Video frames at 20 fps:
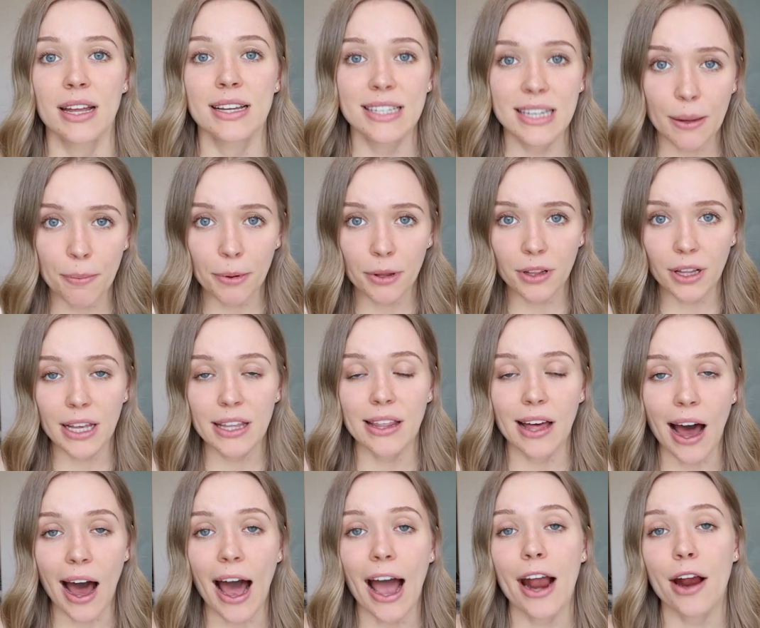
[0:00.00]
Typically, the
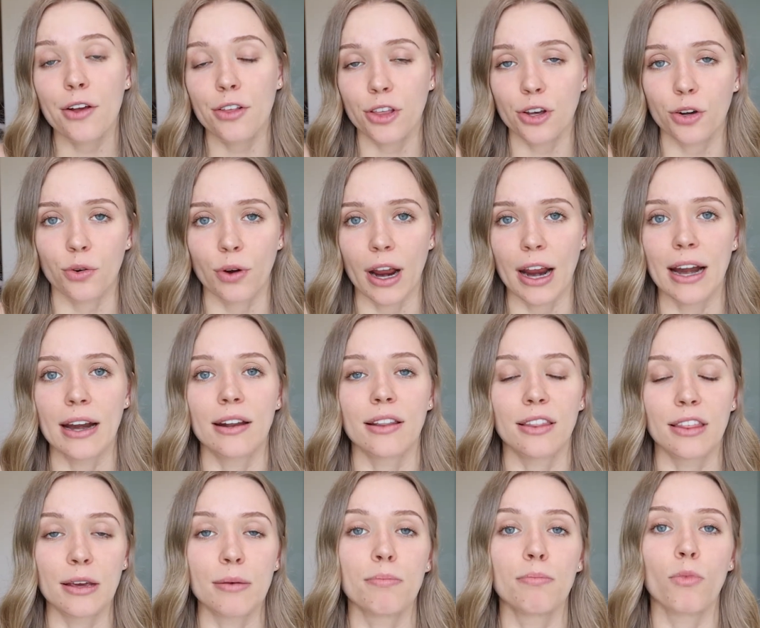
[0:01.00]
higher the grade,
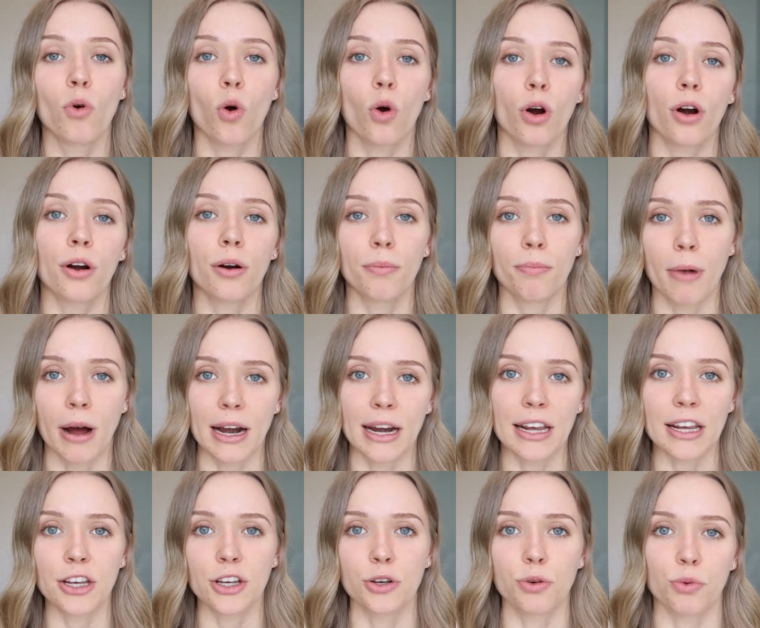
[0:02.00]
the more
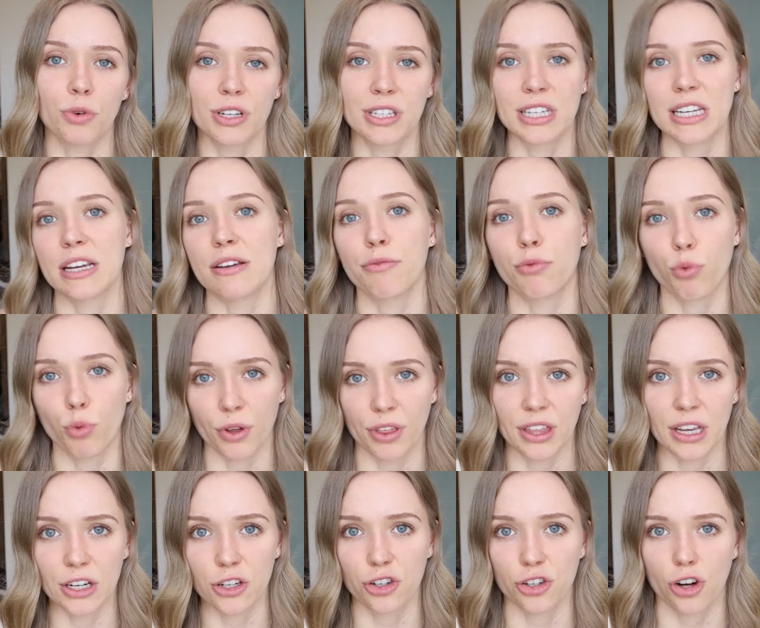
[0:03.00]
money you receive with
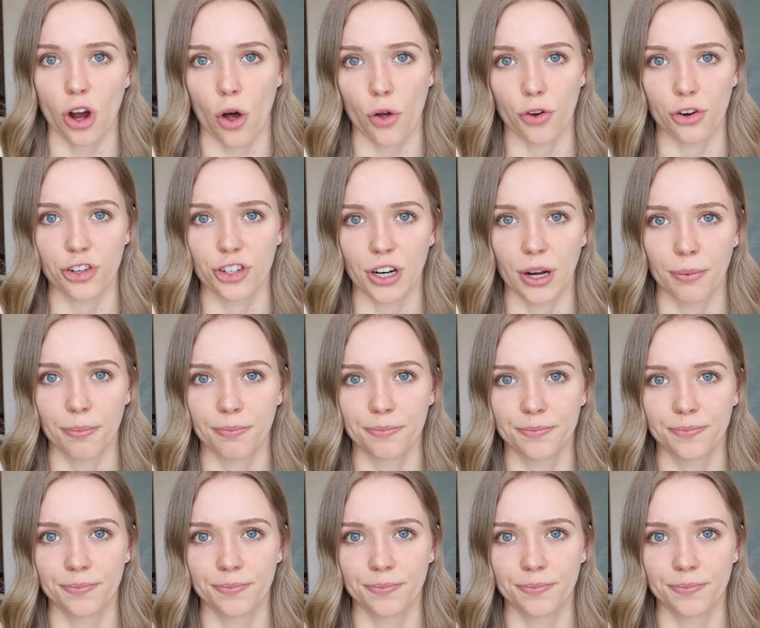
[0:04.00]
each scholarship.